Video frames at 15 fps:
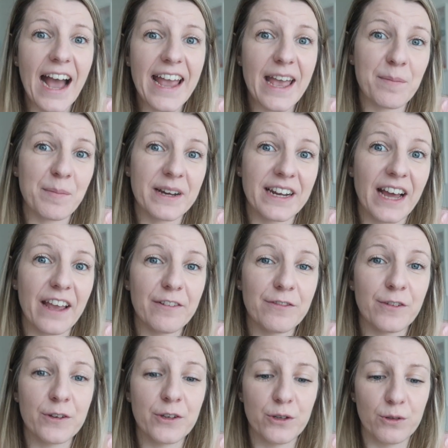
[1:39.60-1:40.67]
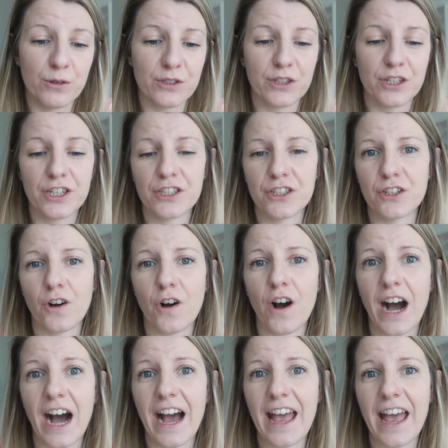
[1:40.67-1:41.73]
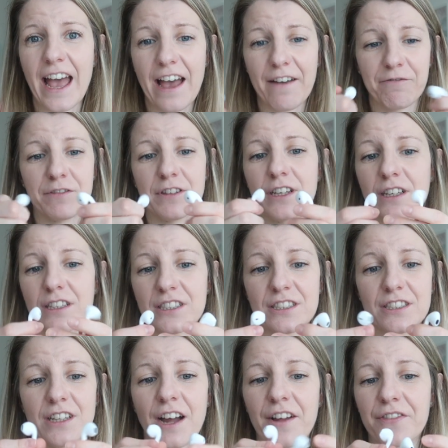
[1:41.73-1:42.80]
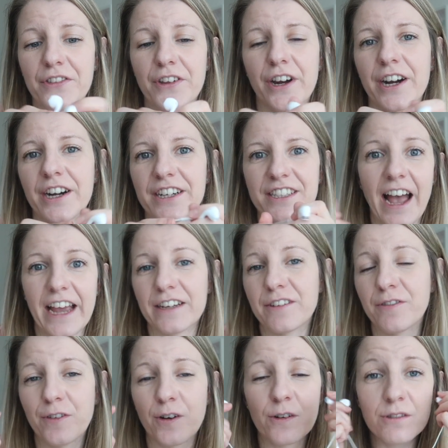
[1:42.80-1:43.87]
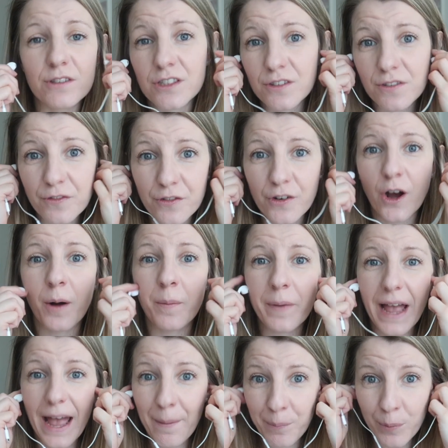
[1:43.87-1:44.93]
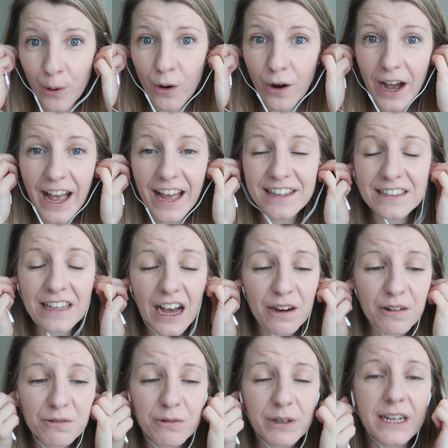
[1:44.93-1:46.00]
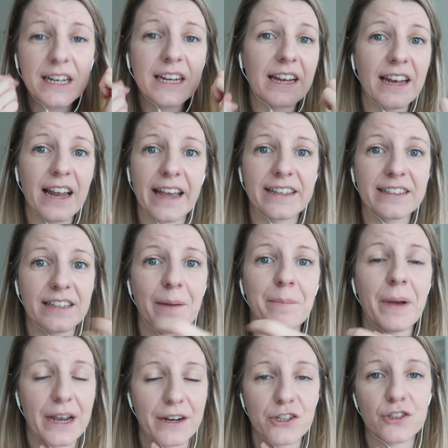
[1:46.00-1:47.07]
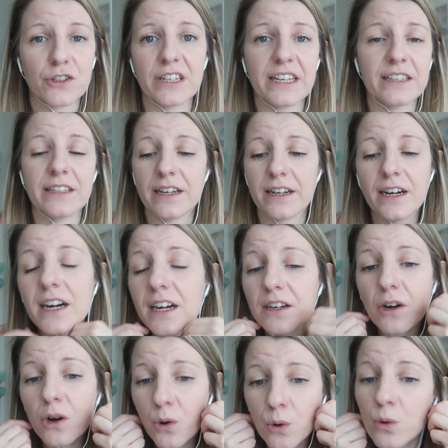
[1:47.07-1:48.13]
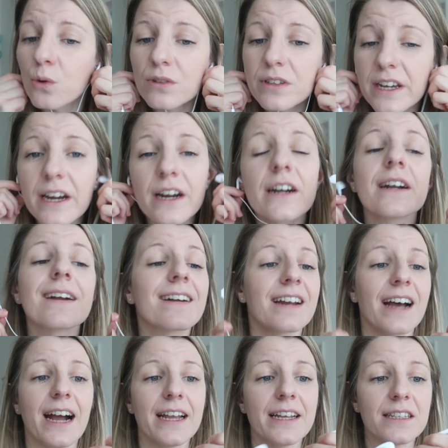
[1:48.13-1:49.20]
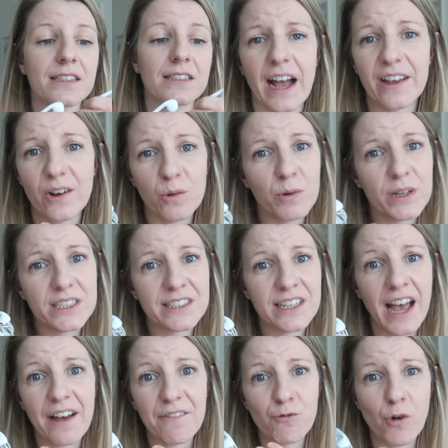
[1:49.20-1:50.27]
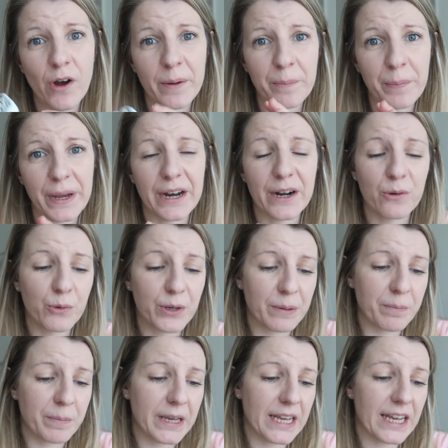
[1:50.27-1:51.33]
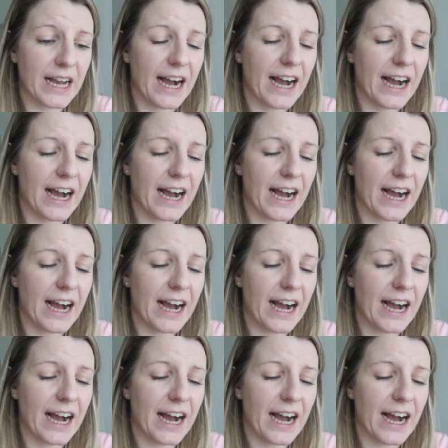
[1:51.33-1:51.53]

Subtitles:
I am an iPhone user, so I have the standard headphones from Apple, and I really like them actually. They are cool, they are nice. I always have one pair with me.